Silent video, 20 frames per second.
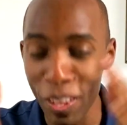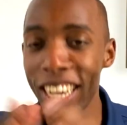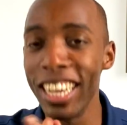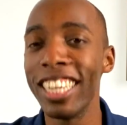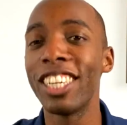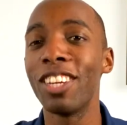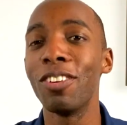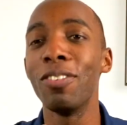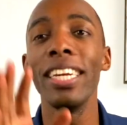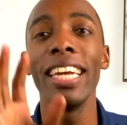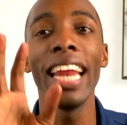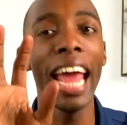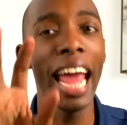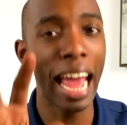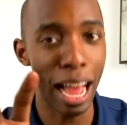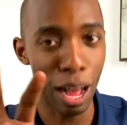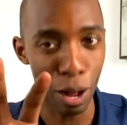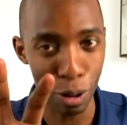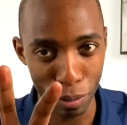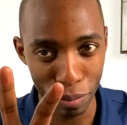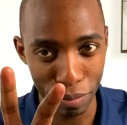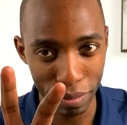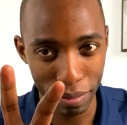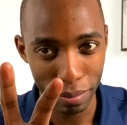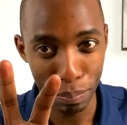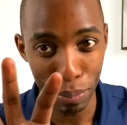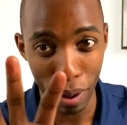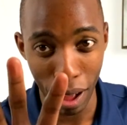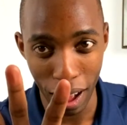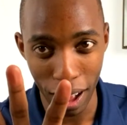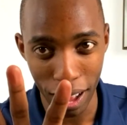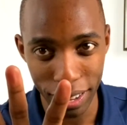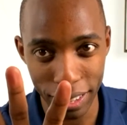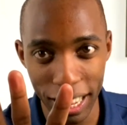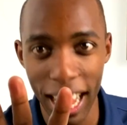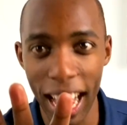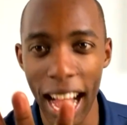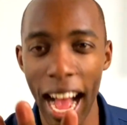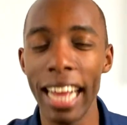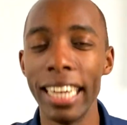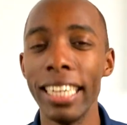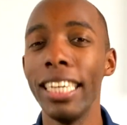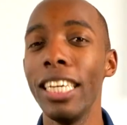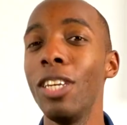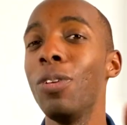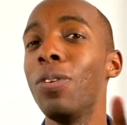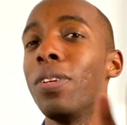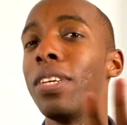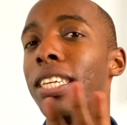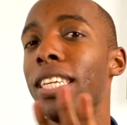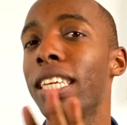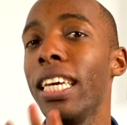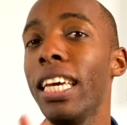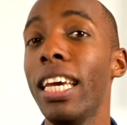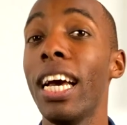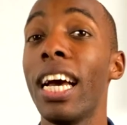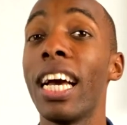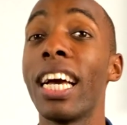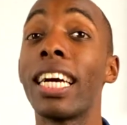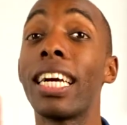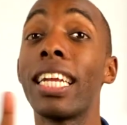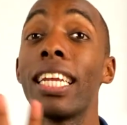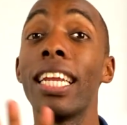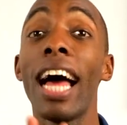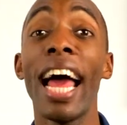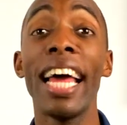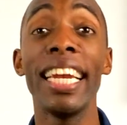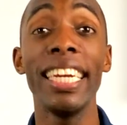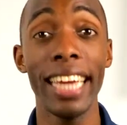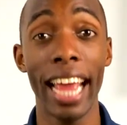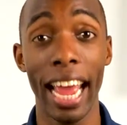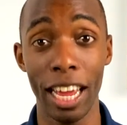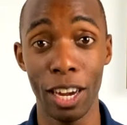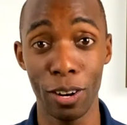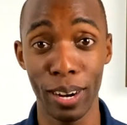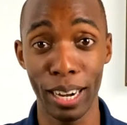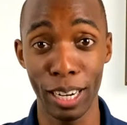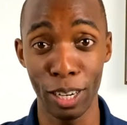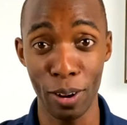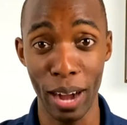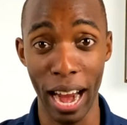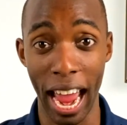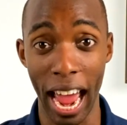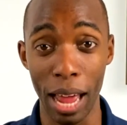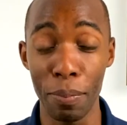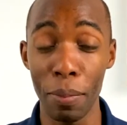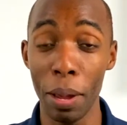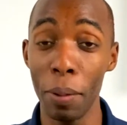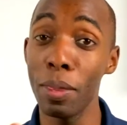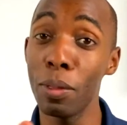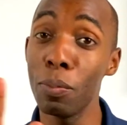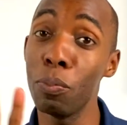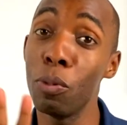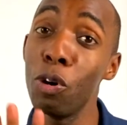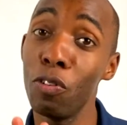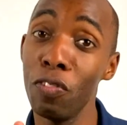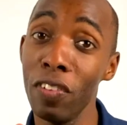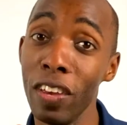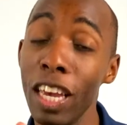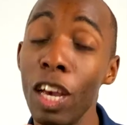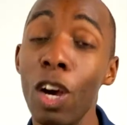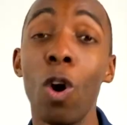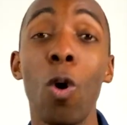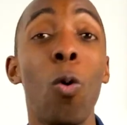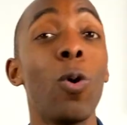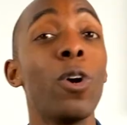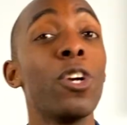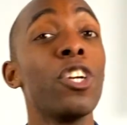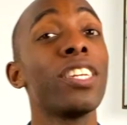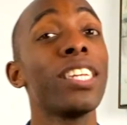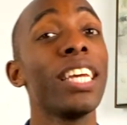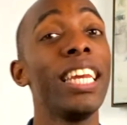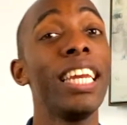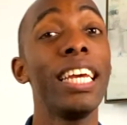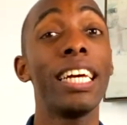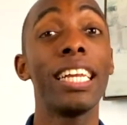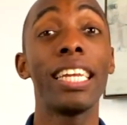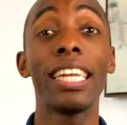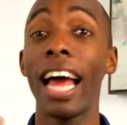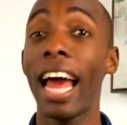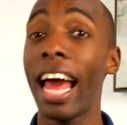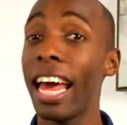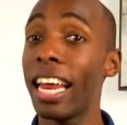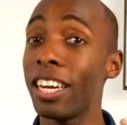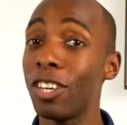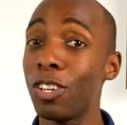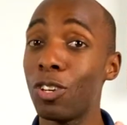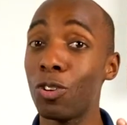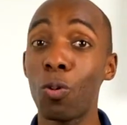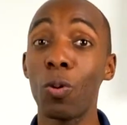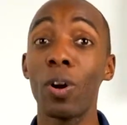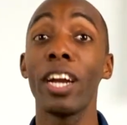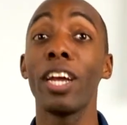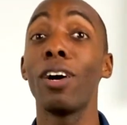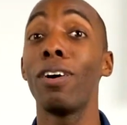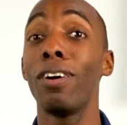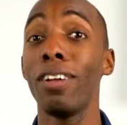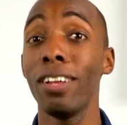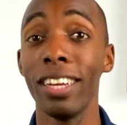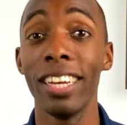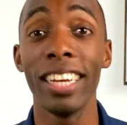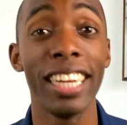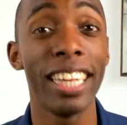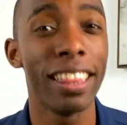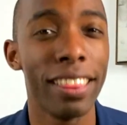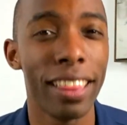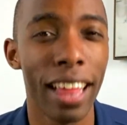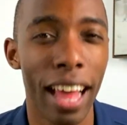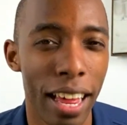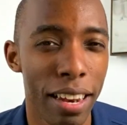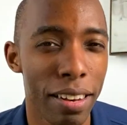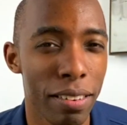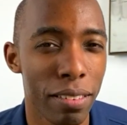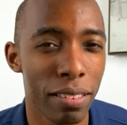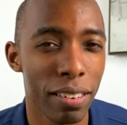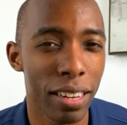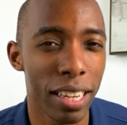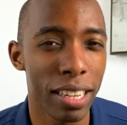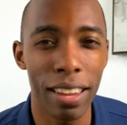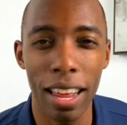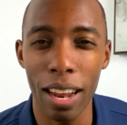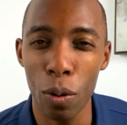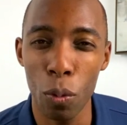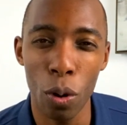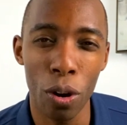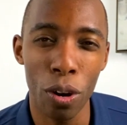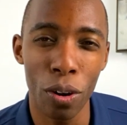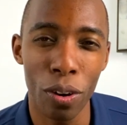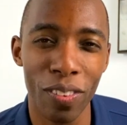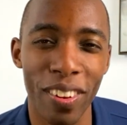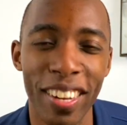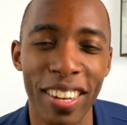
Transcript: So now, pause, I need you to see gladiator in your head. Maybe the movie or just any gladiatorial, that, is that a word?